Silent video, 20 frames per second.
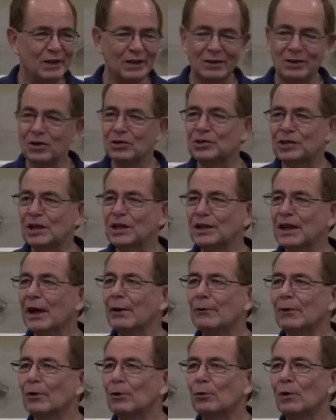You see, they
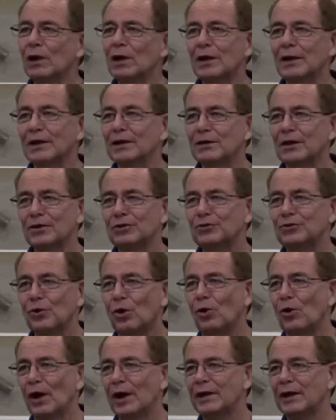were willing to
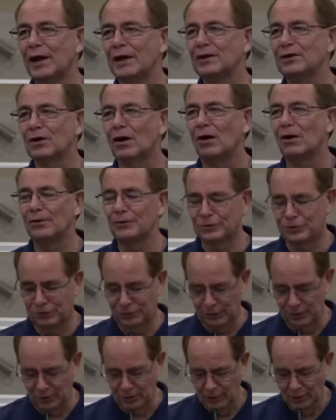join a
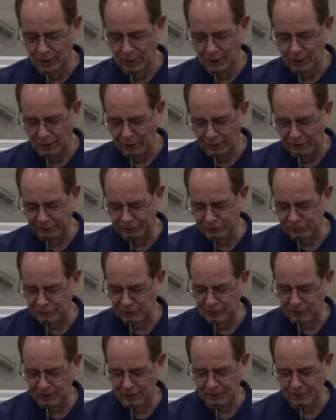culture of
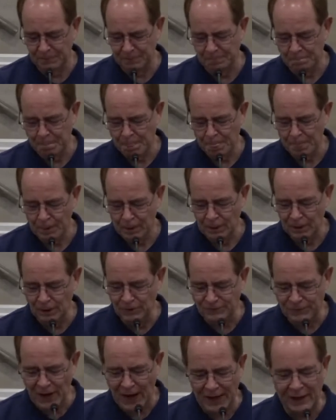sin.
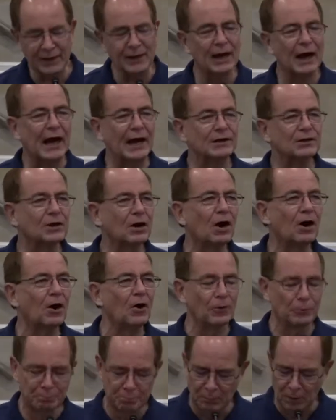In fact, God
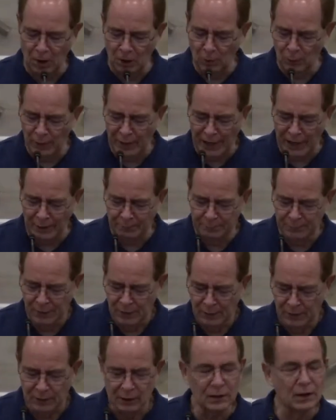called Moab
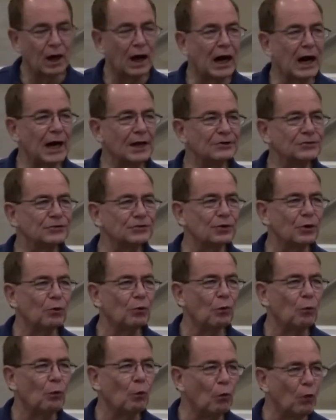God's
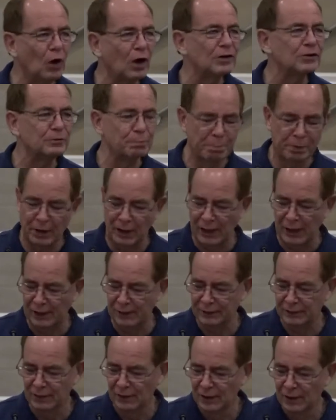washpot.
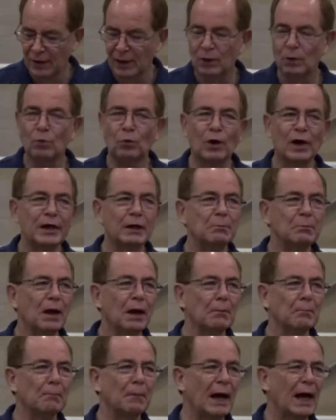And what He
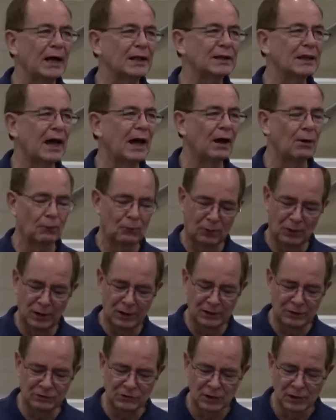meant by that
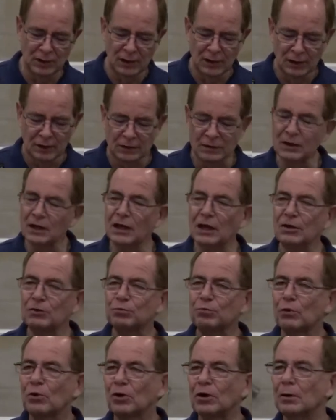was these
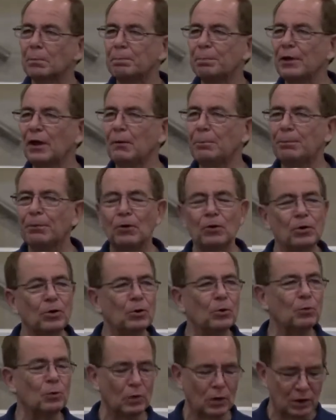were a people
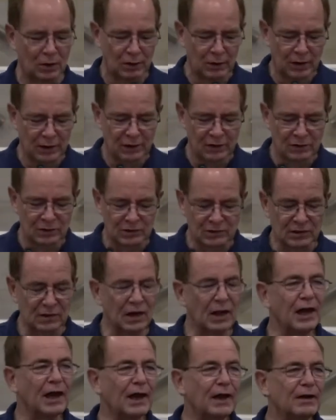who were
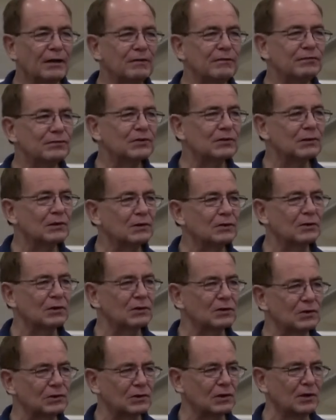slaves to
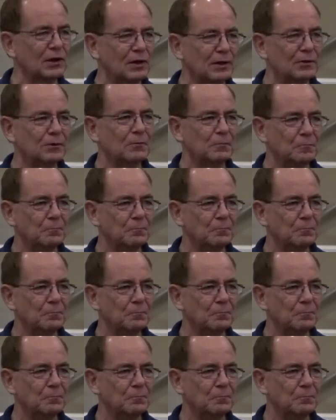sin,